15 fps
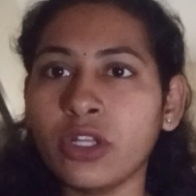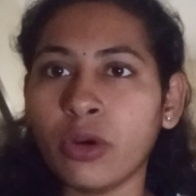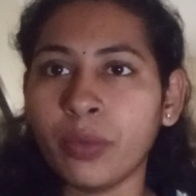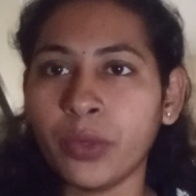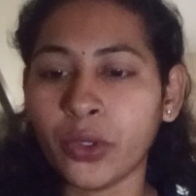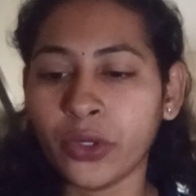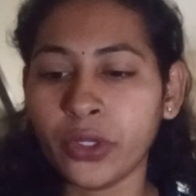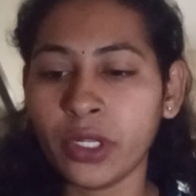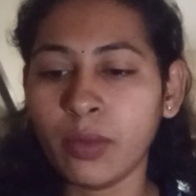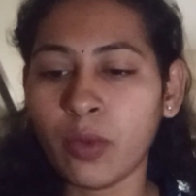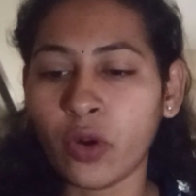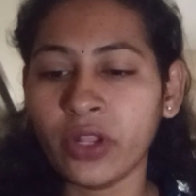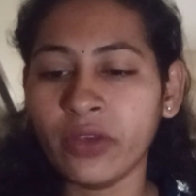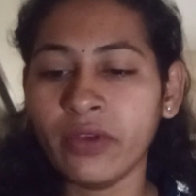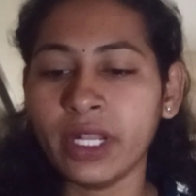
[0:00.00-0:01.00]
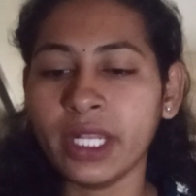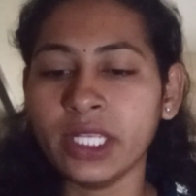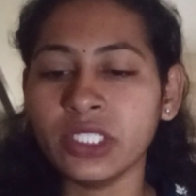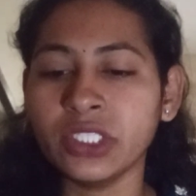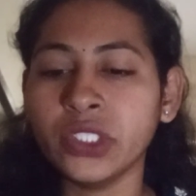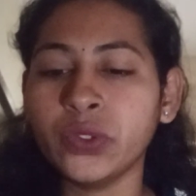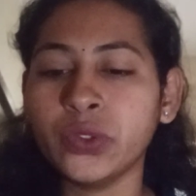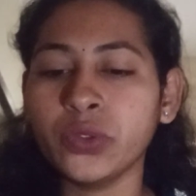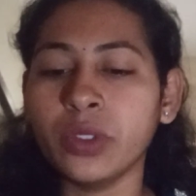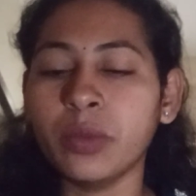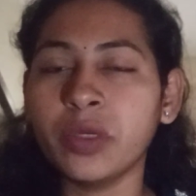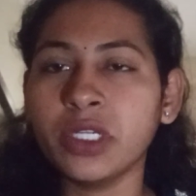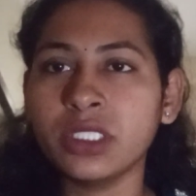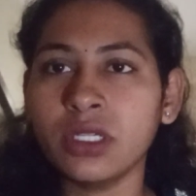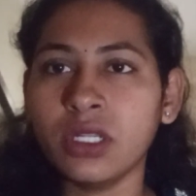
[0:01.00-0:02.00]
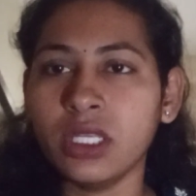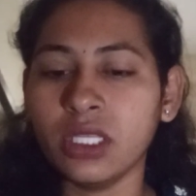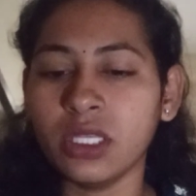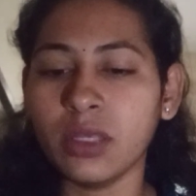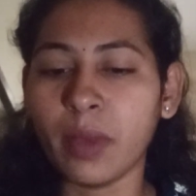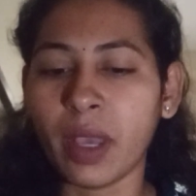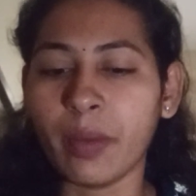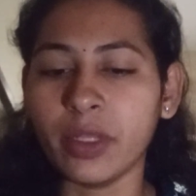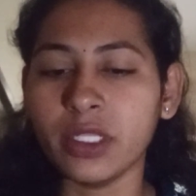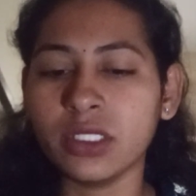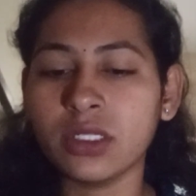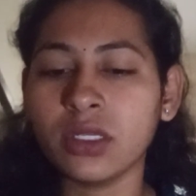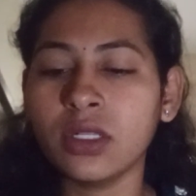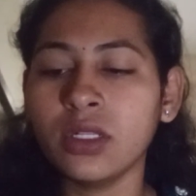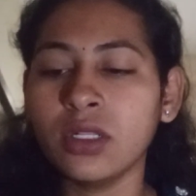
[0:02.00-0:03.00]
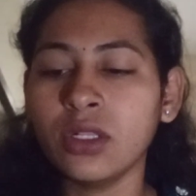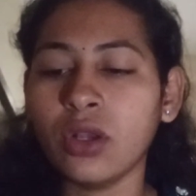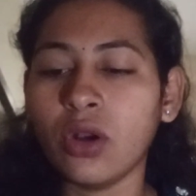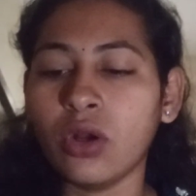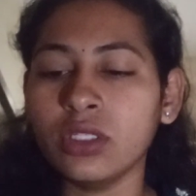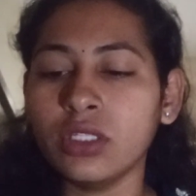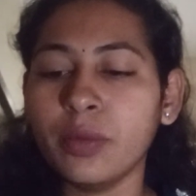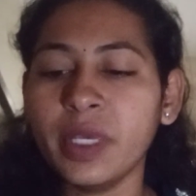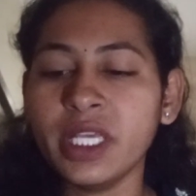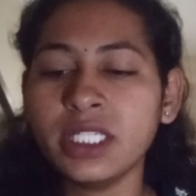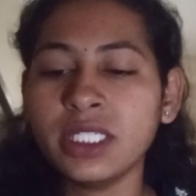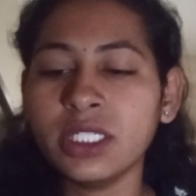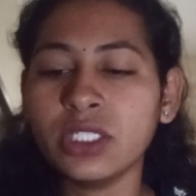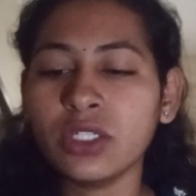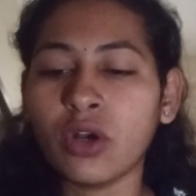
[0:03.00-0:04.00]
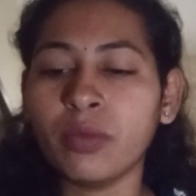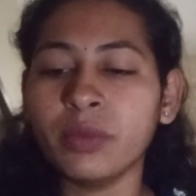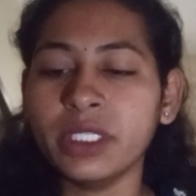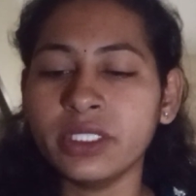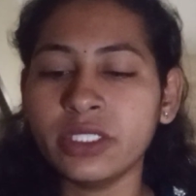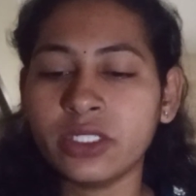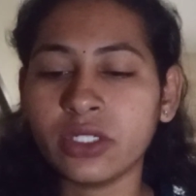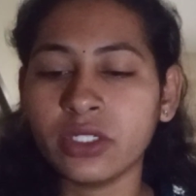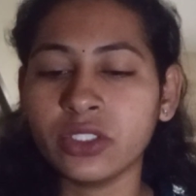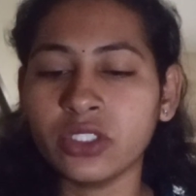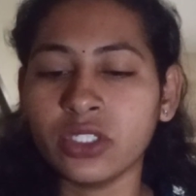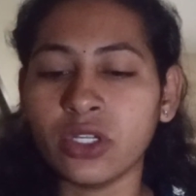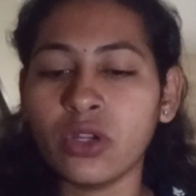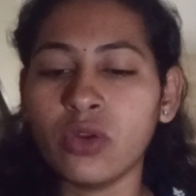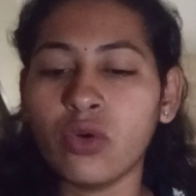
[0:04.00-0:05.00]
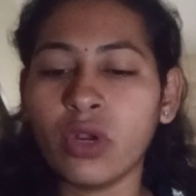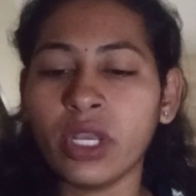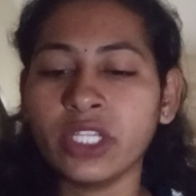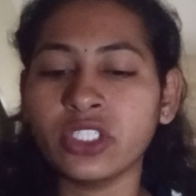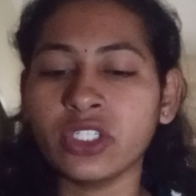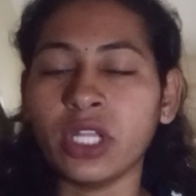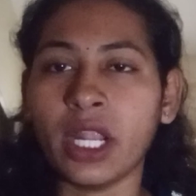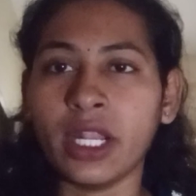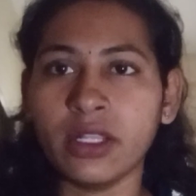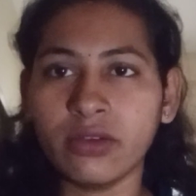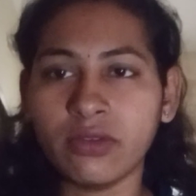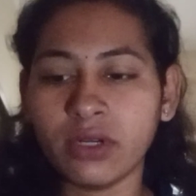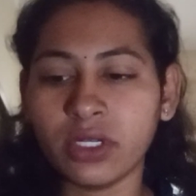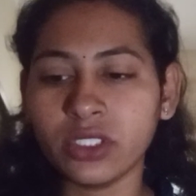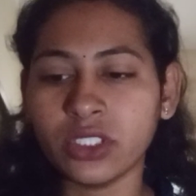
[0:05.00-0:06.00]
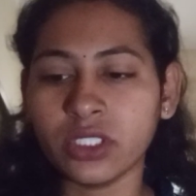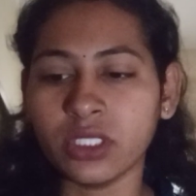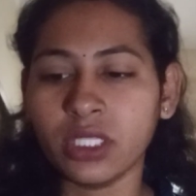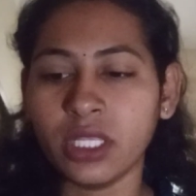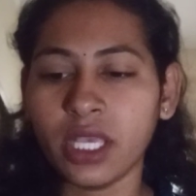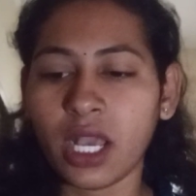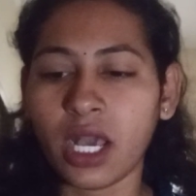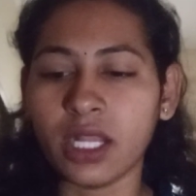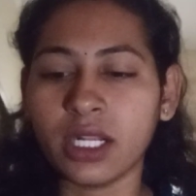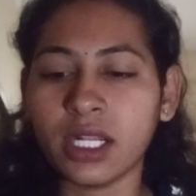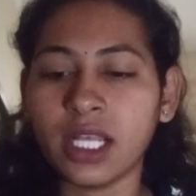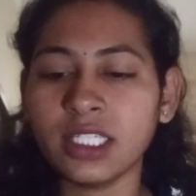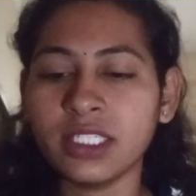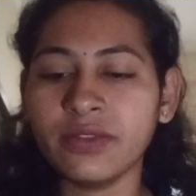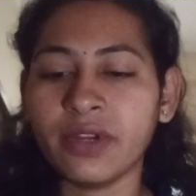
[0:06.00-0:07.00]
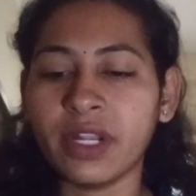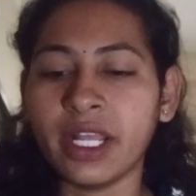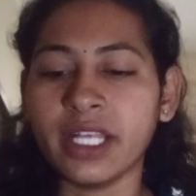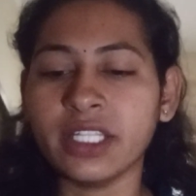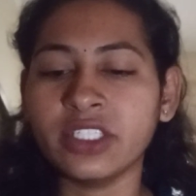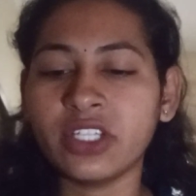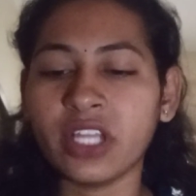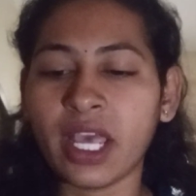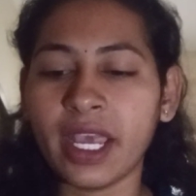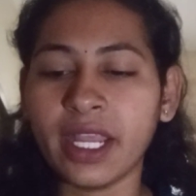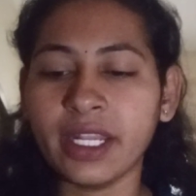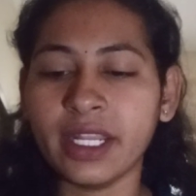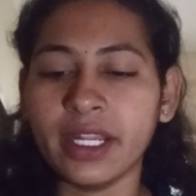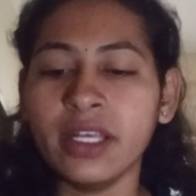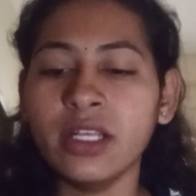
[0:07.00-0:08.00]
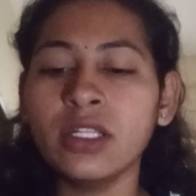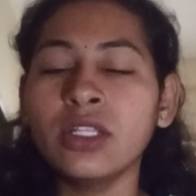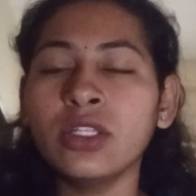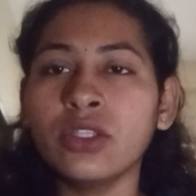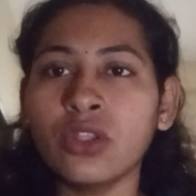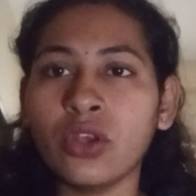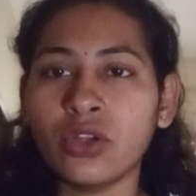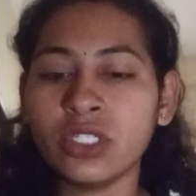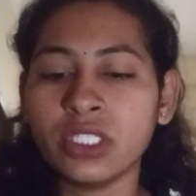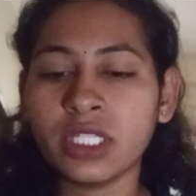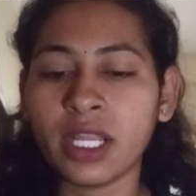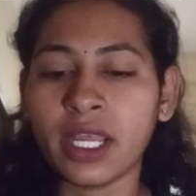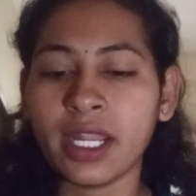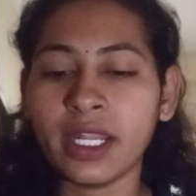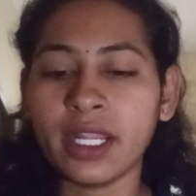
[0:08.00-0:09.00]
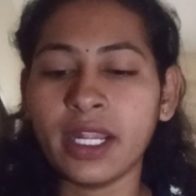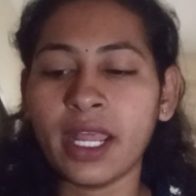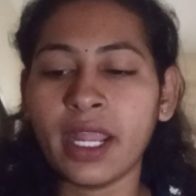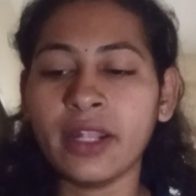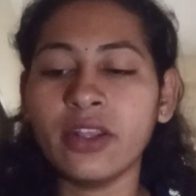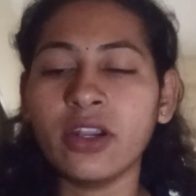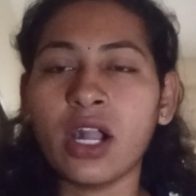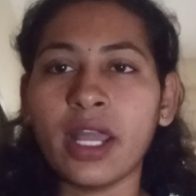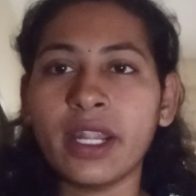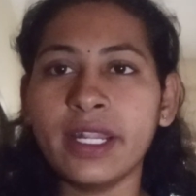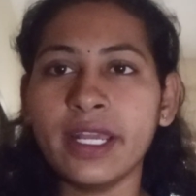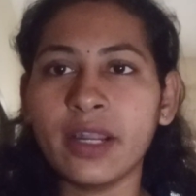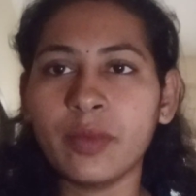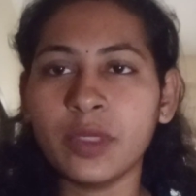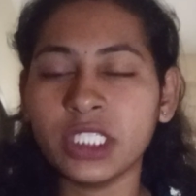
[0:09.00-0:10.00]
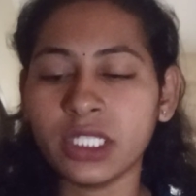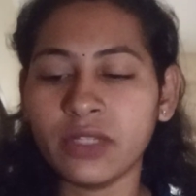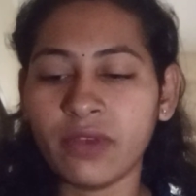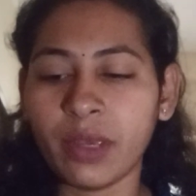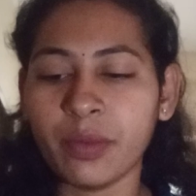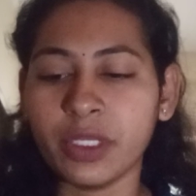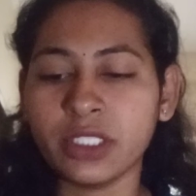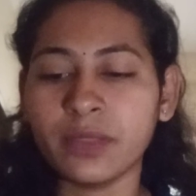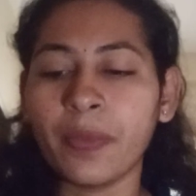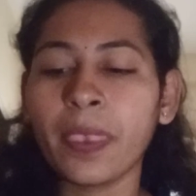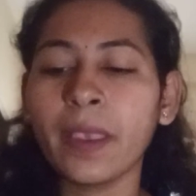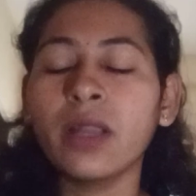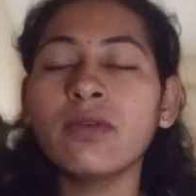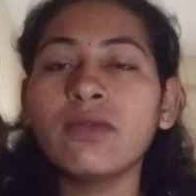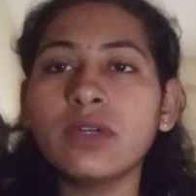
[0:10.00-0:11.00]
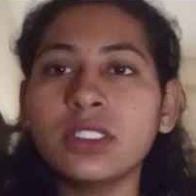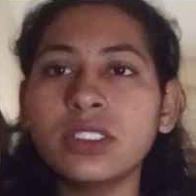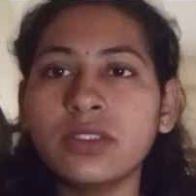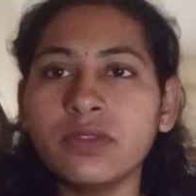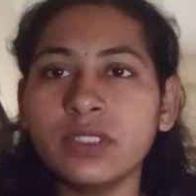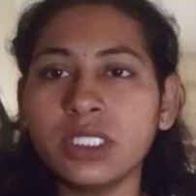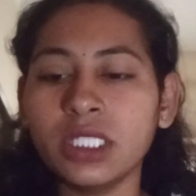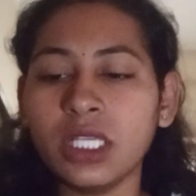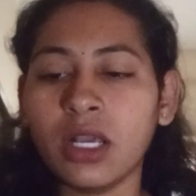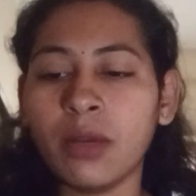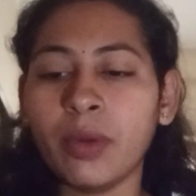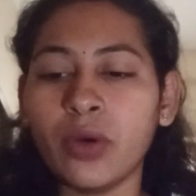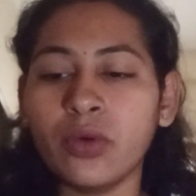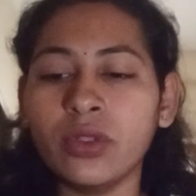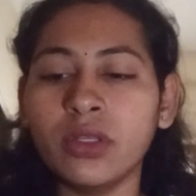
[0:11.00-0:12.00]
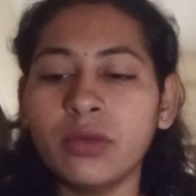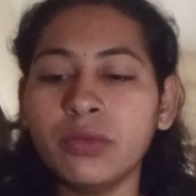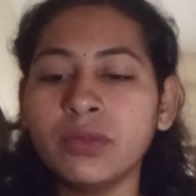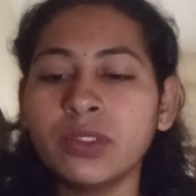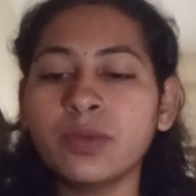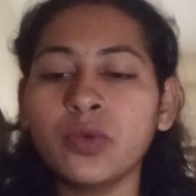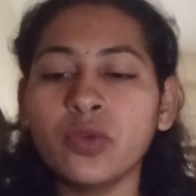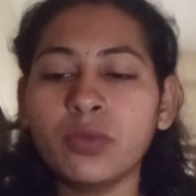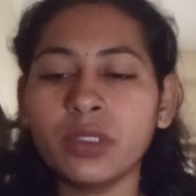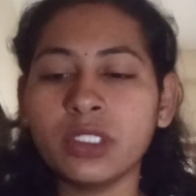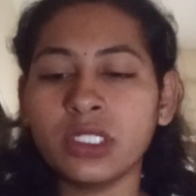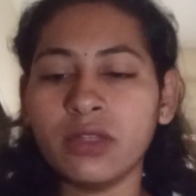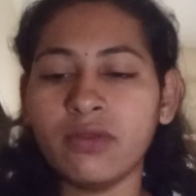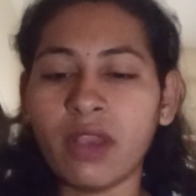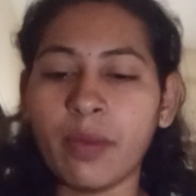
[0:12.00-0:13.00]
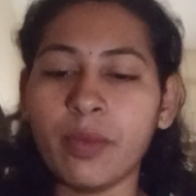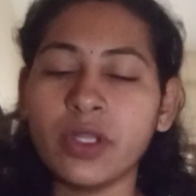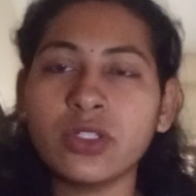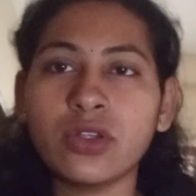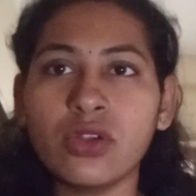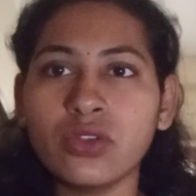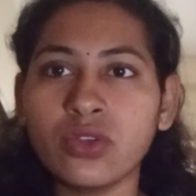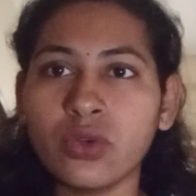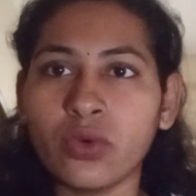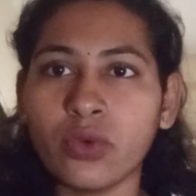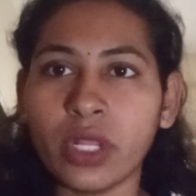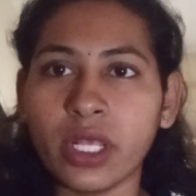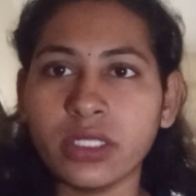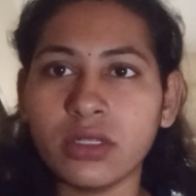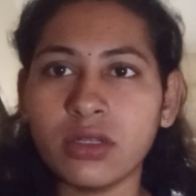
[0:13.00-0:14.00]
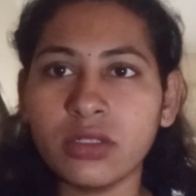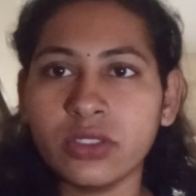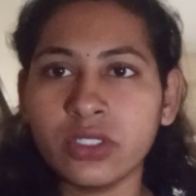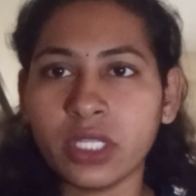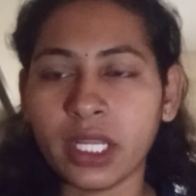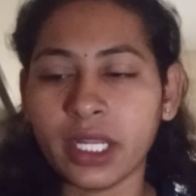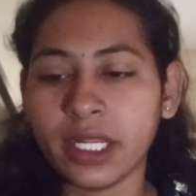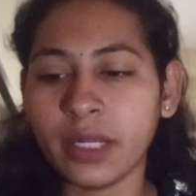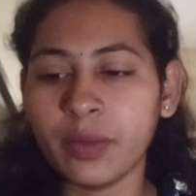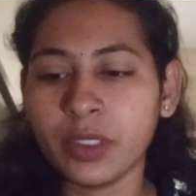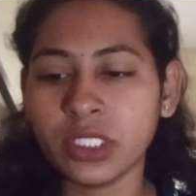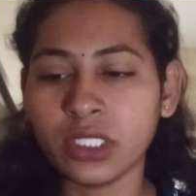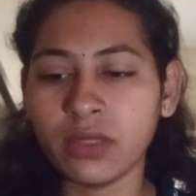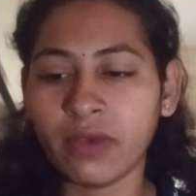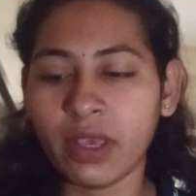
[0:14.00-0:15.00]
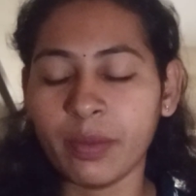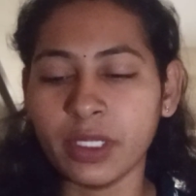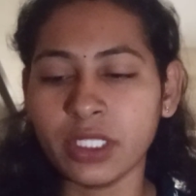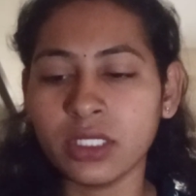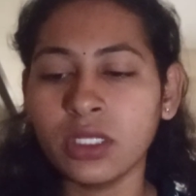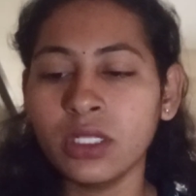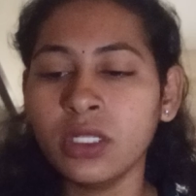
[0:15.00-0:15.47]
of total body weight is due to the muscle in the mammals. On the basis of their structure, location, and the function, they are classified as striated, non-striated, and the cardiac muscle fibers. First, we see about the smooth muscle fibers, also known as unstriated muscle fibers.